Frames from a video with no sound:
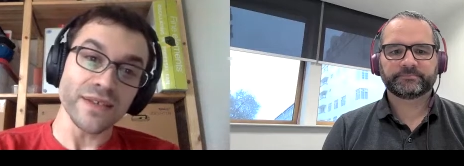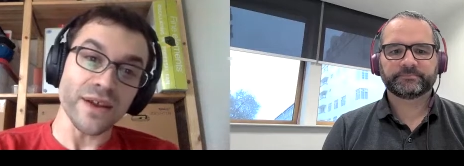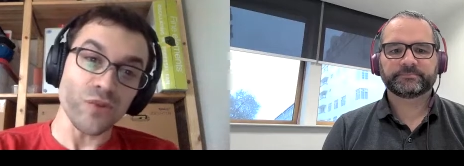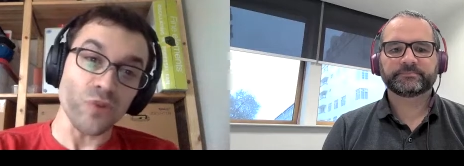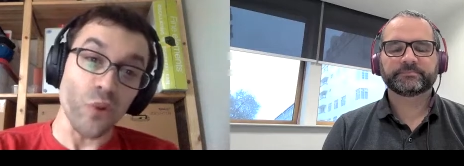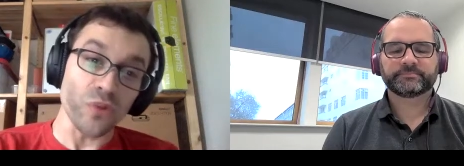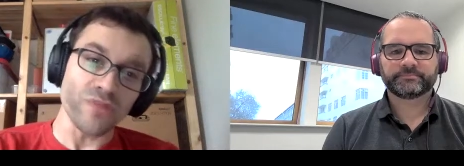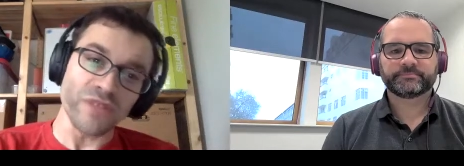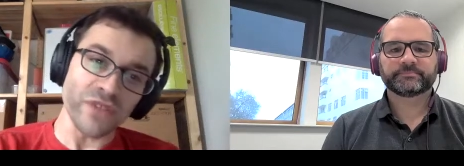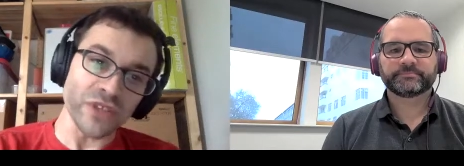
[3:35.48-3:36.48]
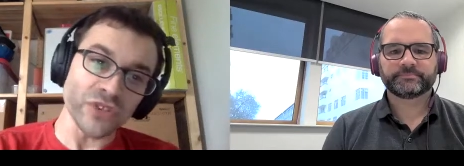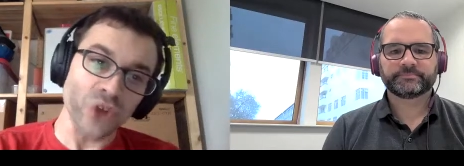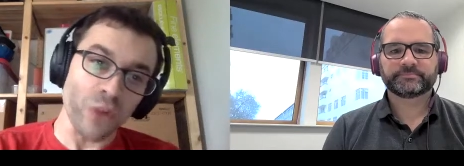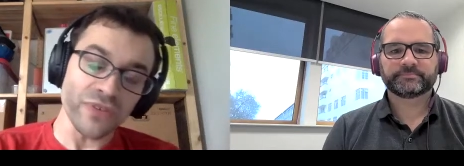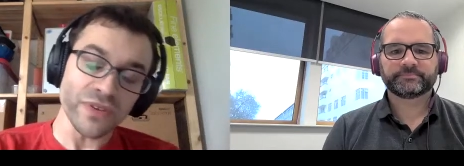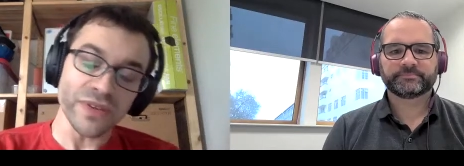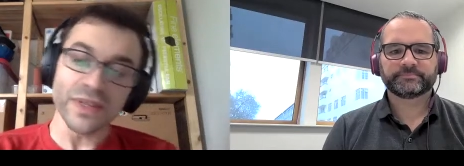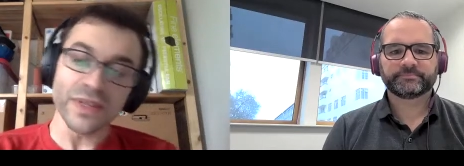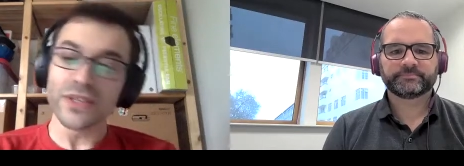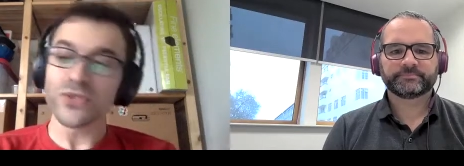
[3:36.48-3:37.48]
Speaker 1: across all different jobs.
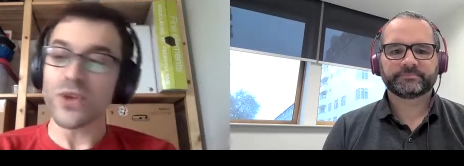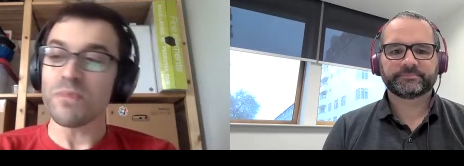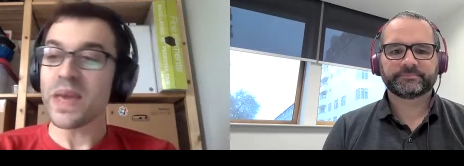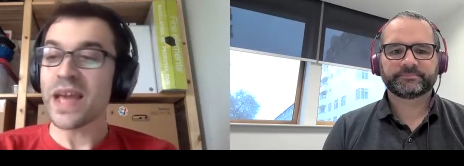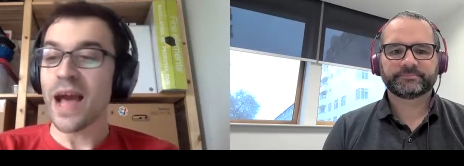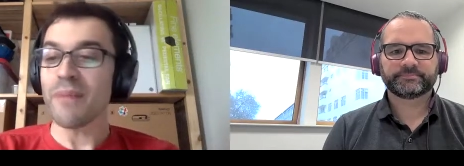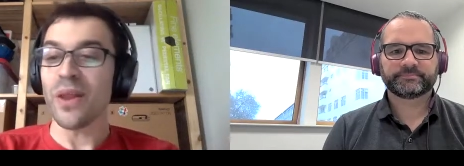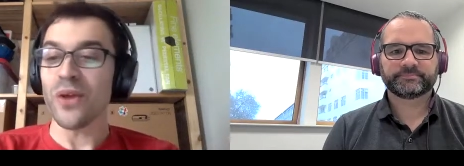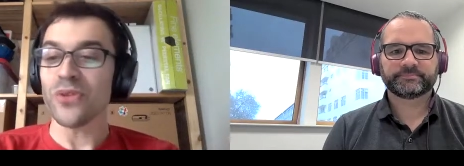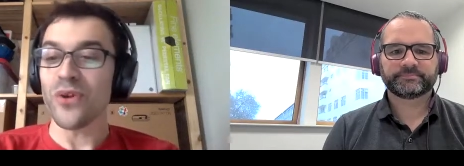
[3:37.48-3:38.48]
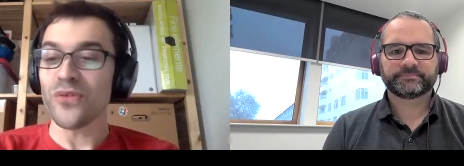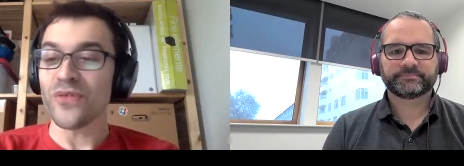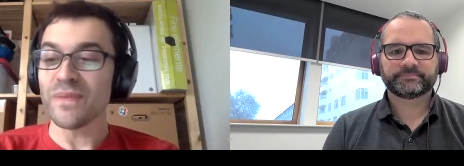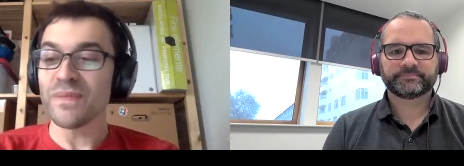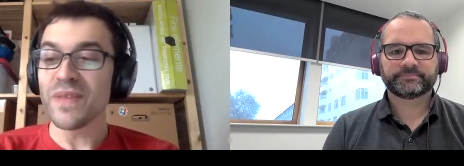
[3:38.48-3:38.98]
So I pick up a lot of uh,